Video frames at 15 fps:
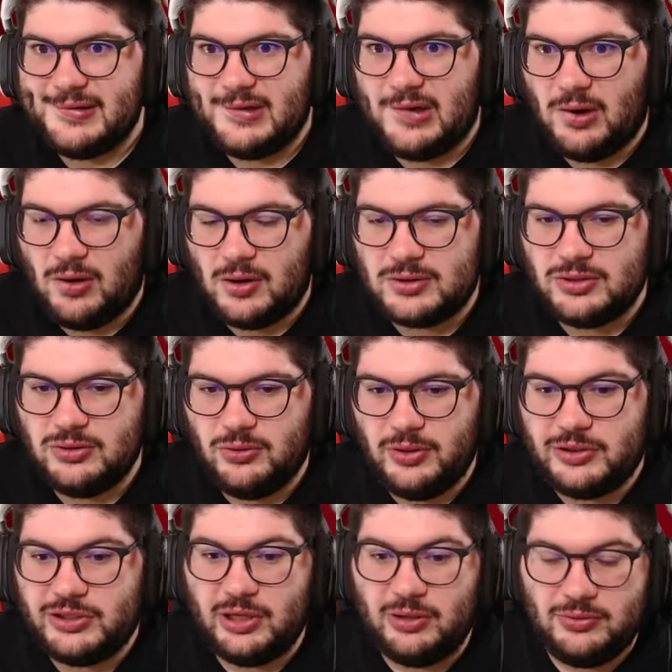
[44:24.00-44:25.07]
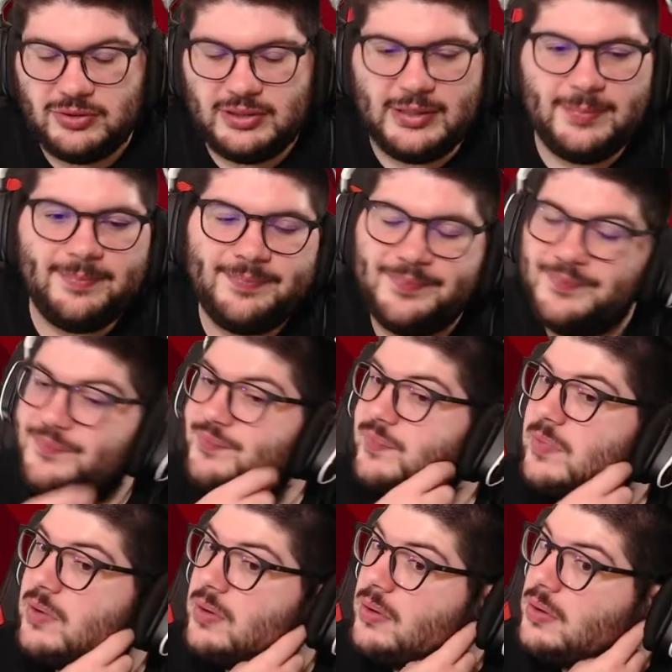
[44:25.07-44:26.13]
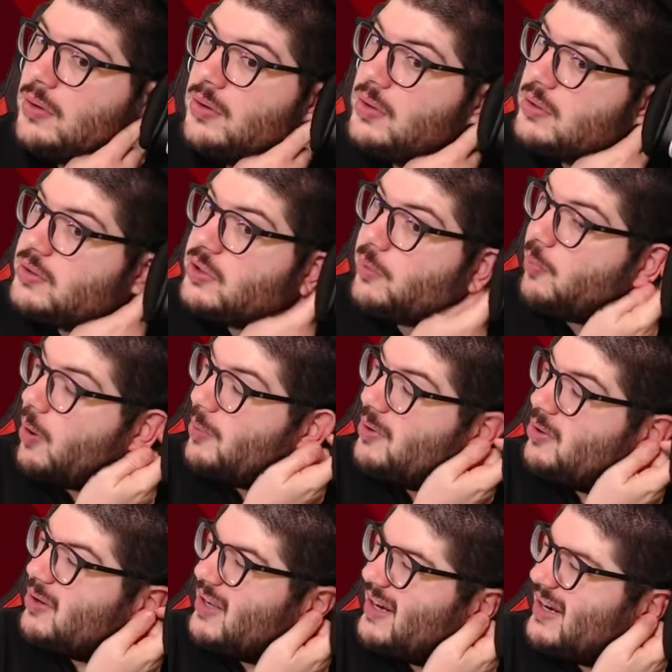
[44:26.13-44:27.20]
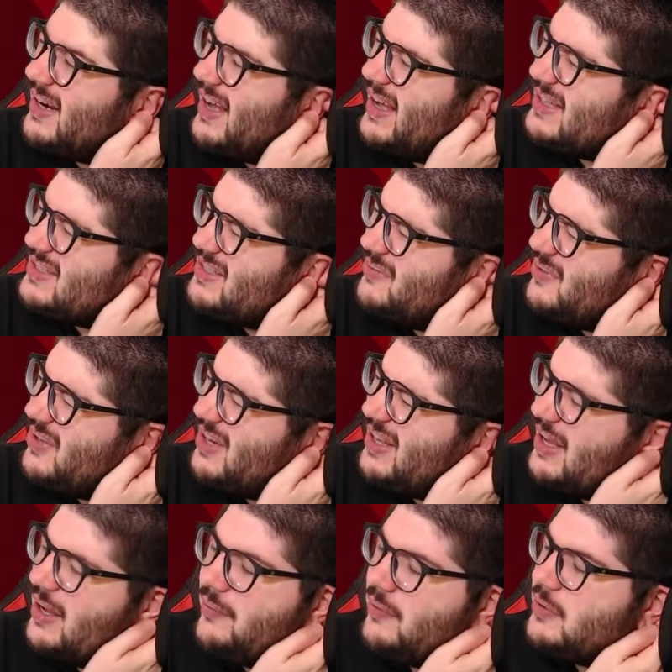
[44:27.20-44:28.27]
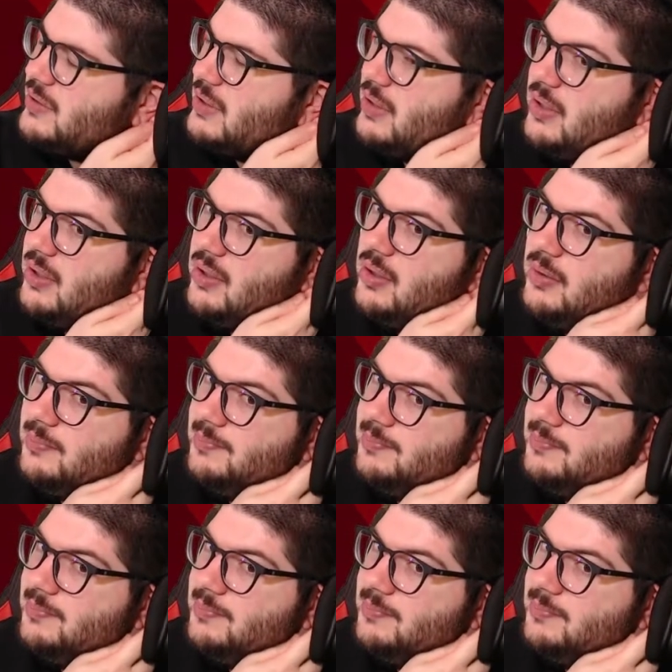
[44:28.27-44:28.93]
Arsenal, or Chelsea. So you're probably looking at Aston Villa, Everton.